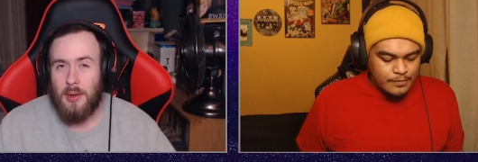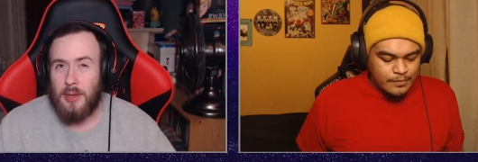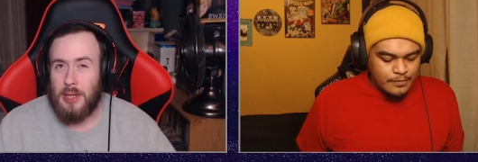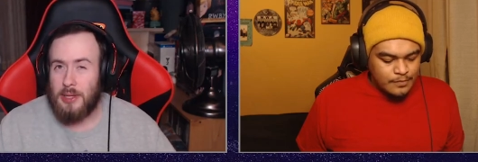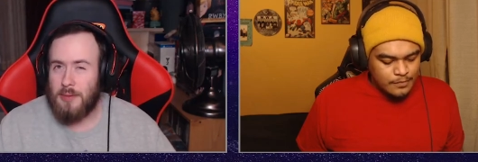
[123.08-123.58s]

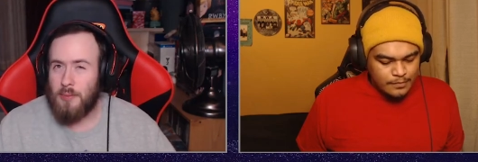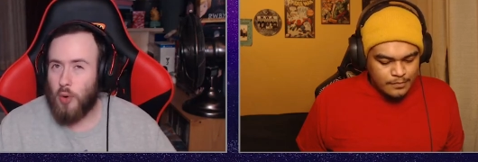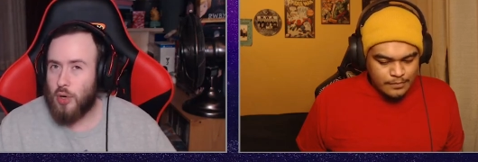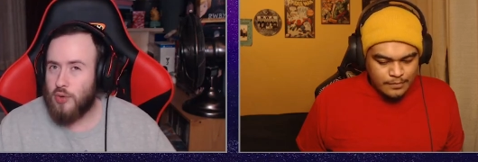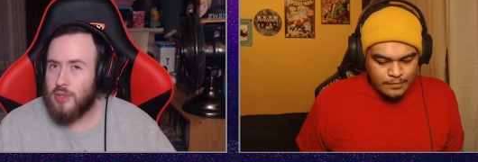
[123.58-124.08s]
Speaker 1: Uh,
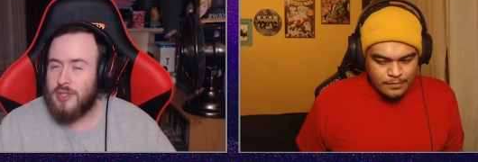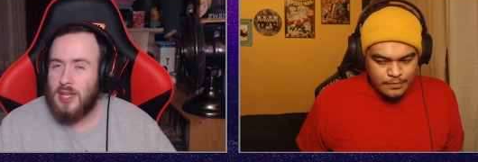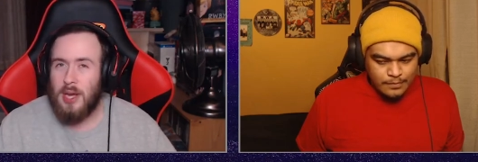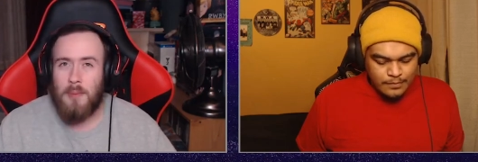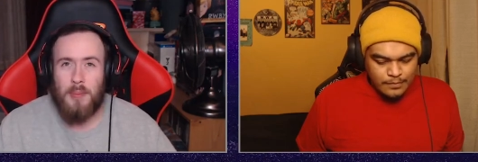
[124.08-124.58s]
more towards
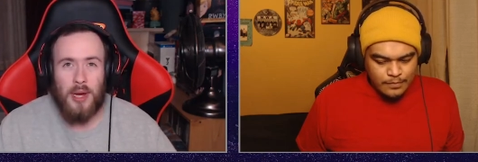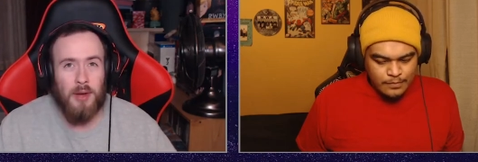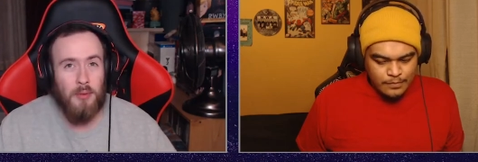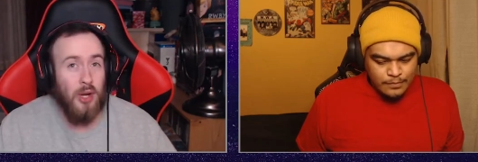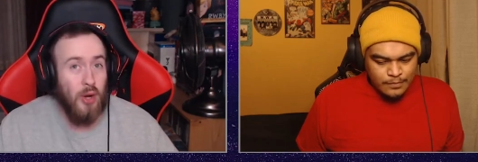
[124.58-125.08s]
them,
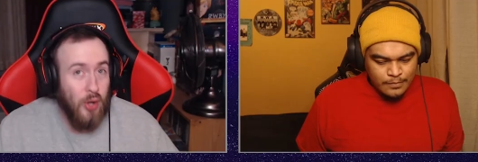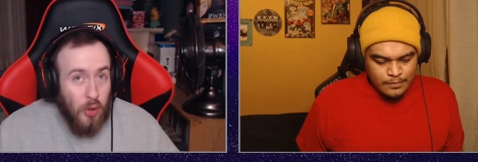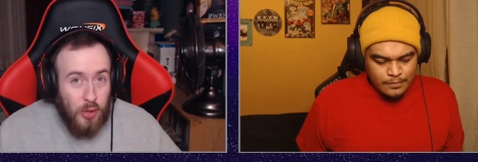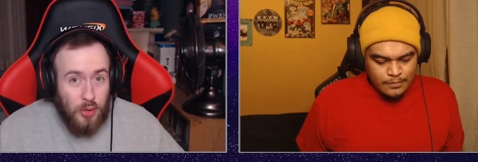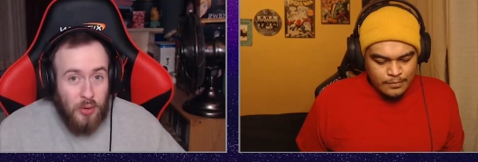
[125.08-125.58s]
but we don't know
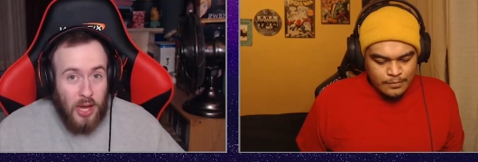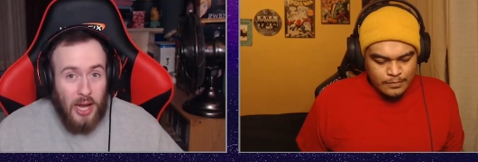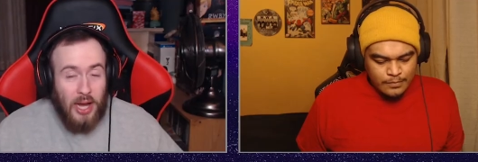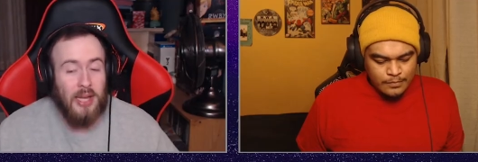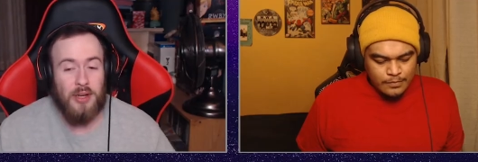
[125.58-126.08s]
the new
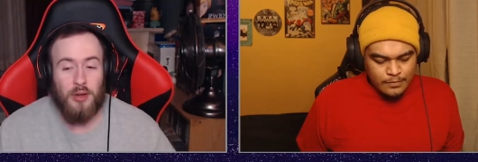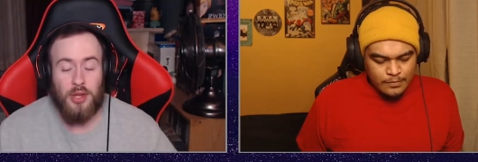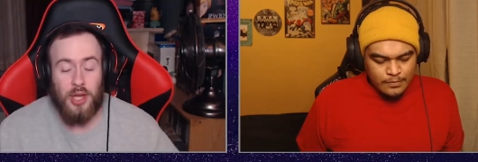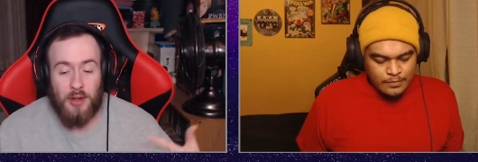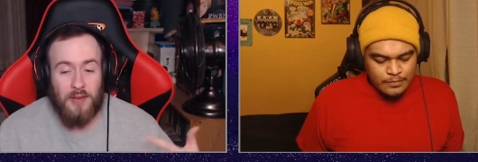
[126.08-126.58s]
guy or
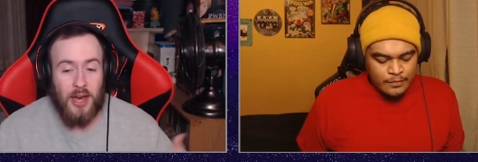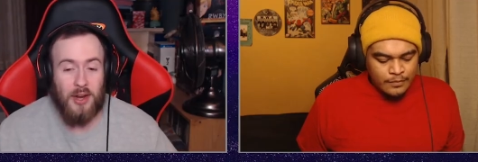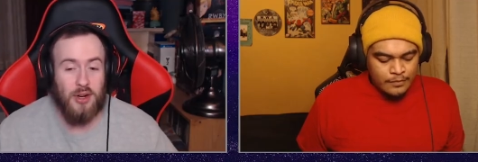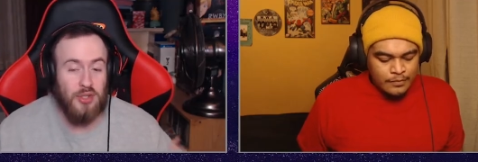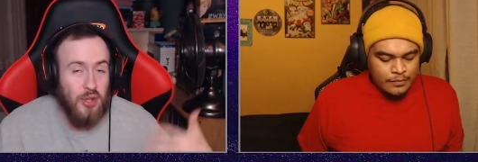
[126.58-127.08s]
the other
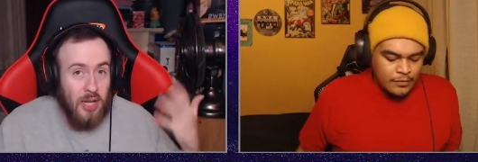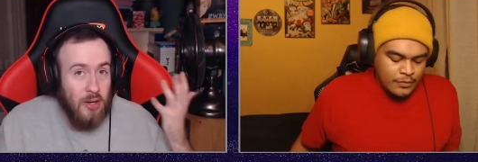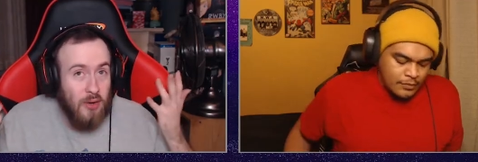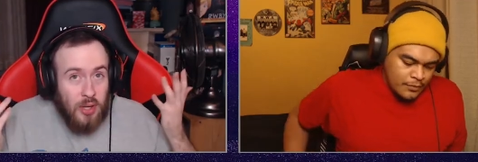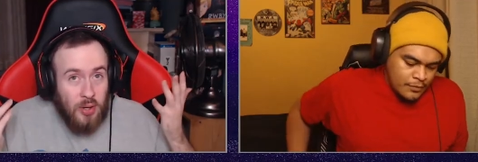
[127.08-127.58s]
fighter, so I
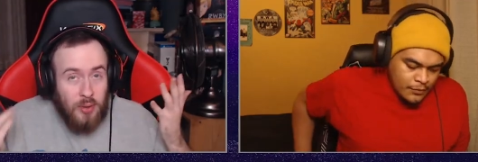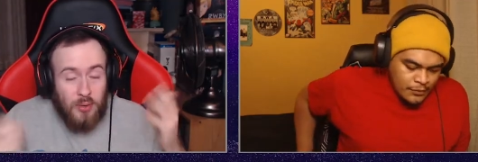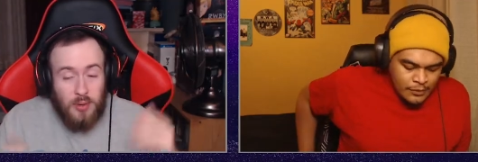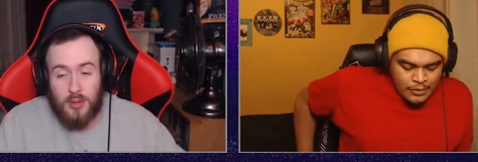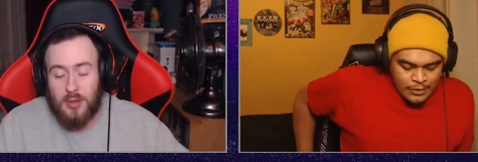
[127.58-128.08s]
don't know.
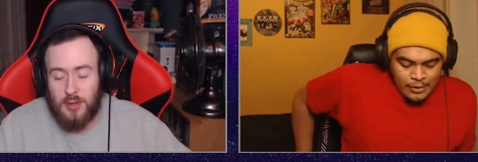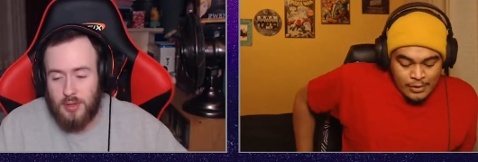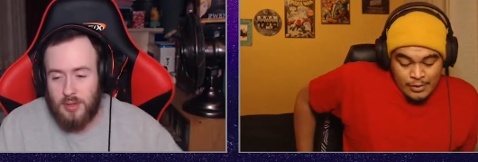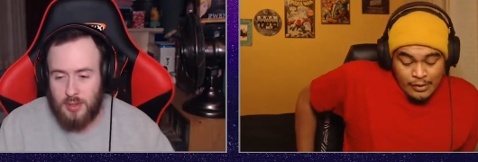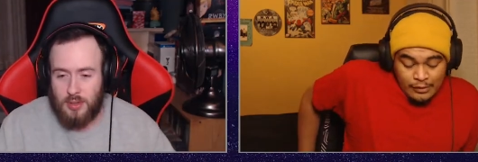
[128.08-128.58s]

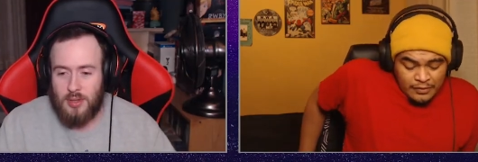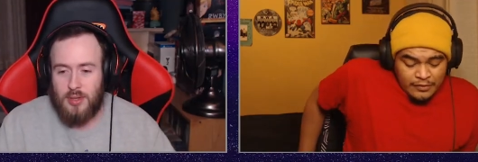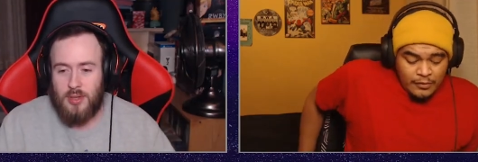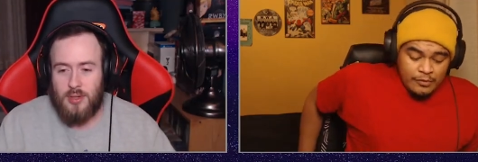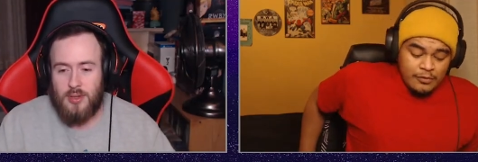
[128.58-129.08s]
Speaker 2: Uh,
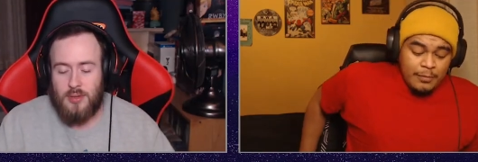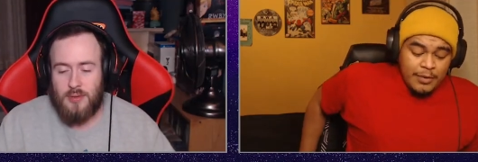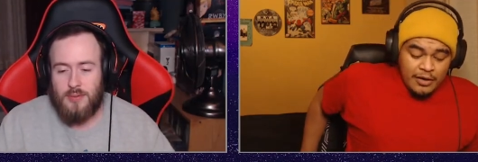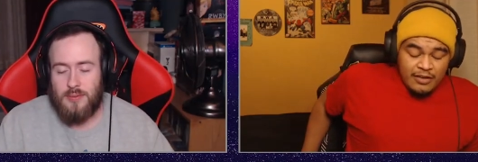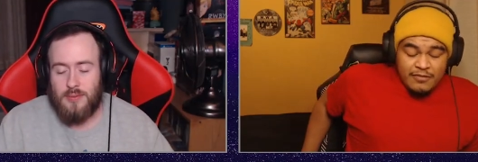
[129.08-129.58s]
so,
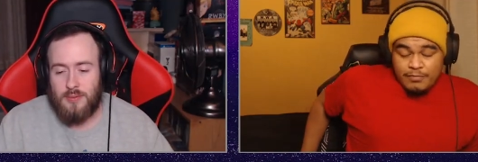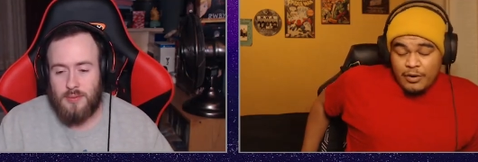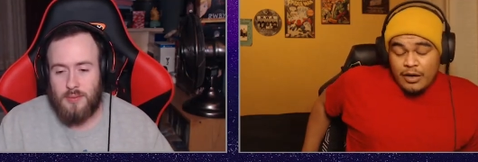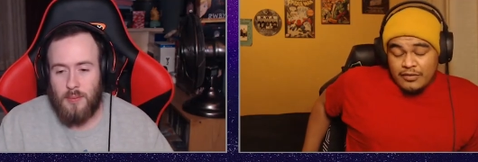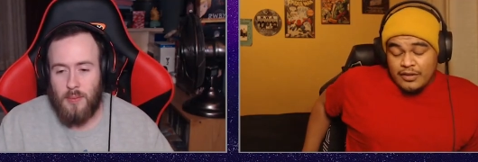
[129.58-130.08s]
depending if there's
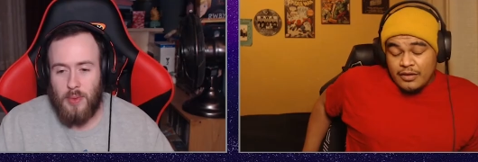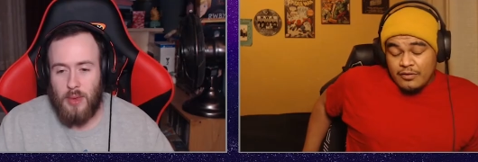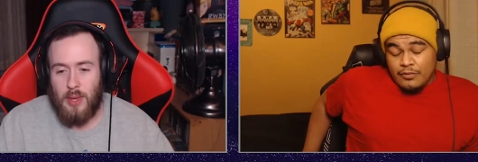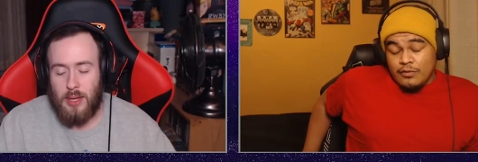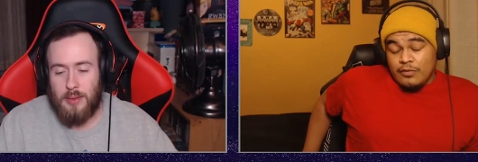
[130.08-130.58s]
politics
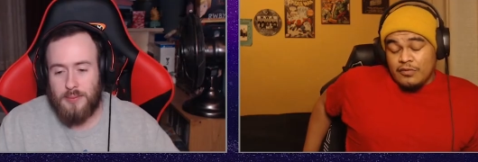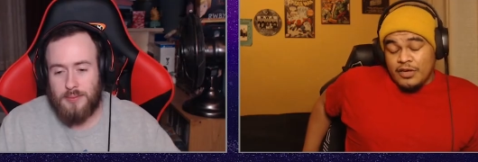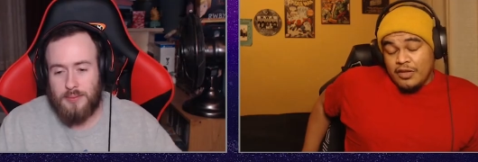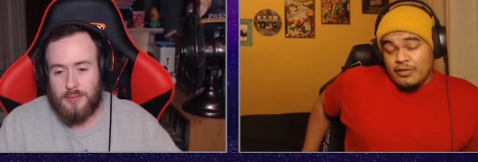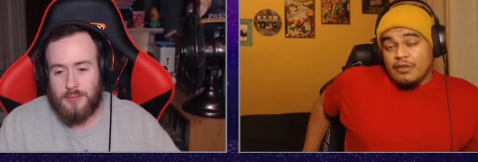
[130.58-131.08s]
or
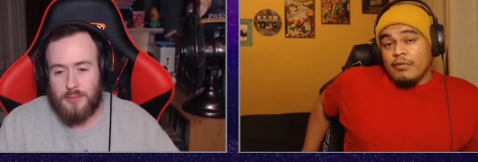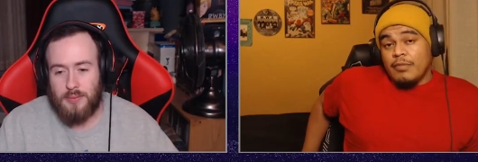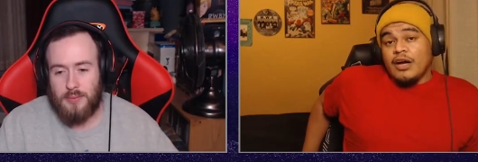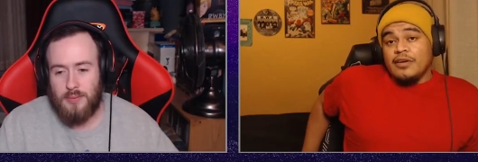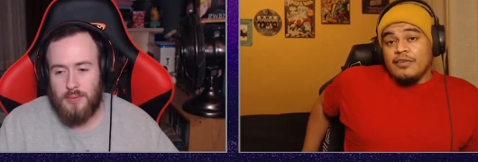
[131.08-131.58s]
shady stuff from
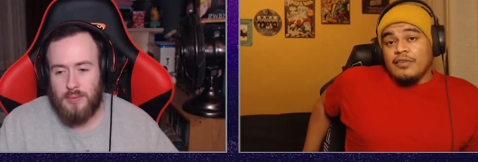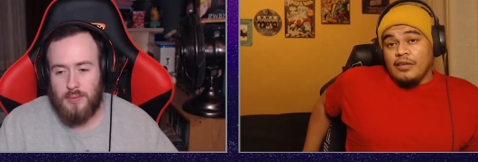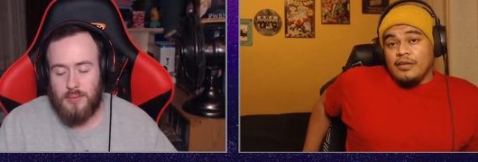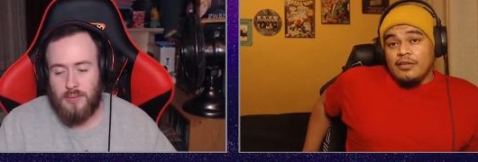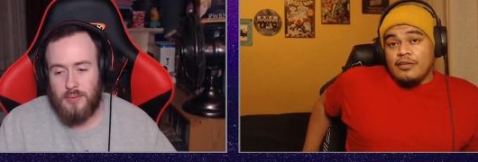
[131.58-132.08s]
behind the
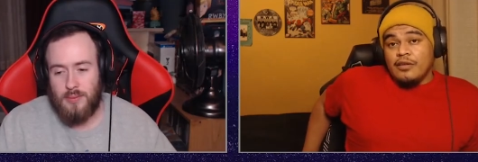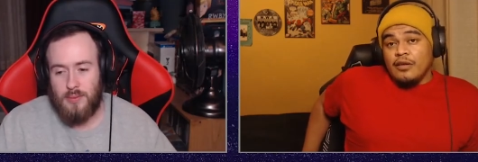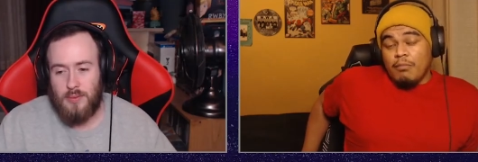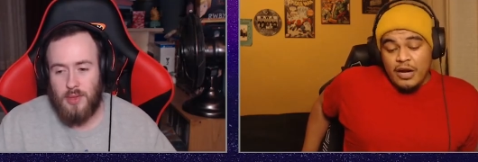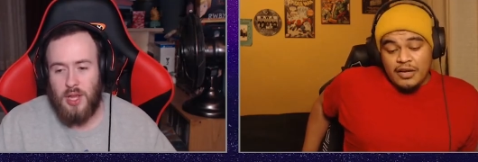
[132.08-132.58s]
scenes,
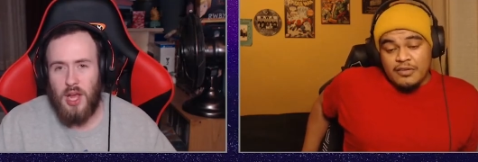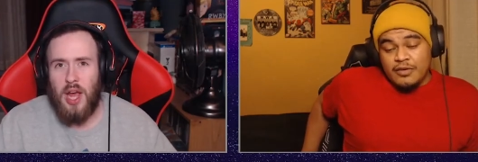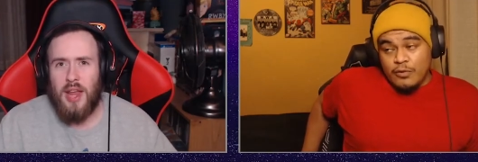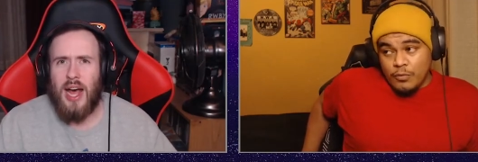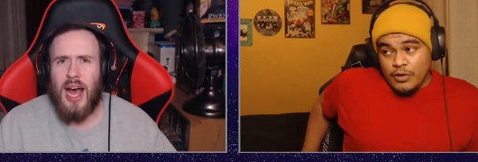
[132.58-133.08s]
Maki's
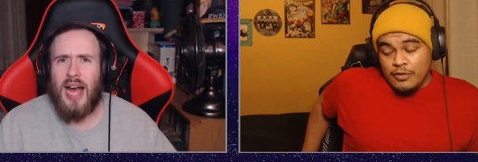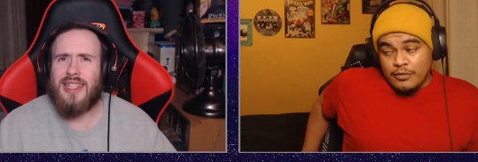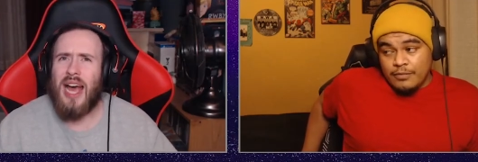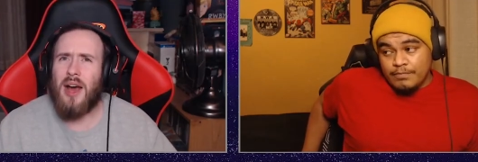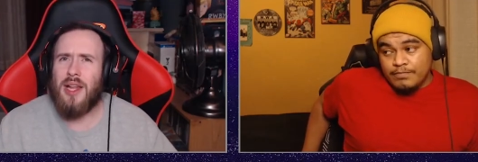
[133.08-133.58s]
gonna win. I
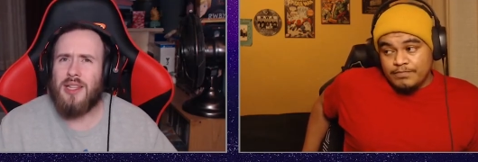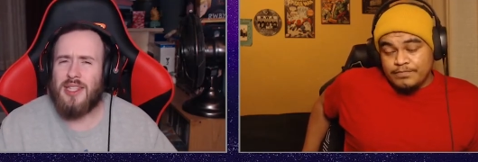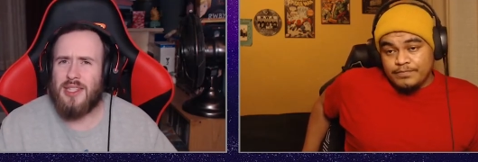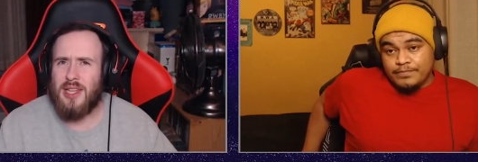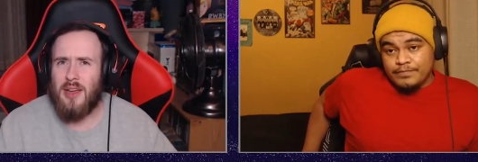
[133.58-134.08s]
Speaker 1: doubt it,
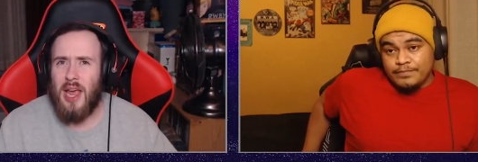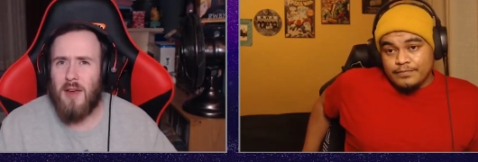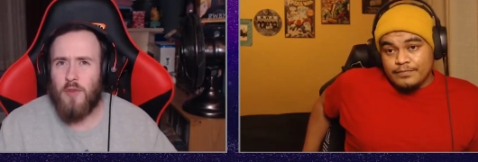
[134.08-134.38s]
since if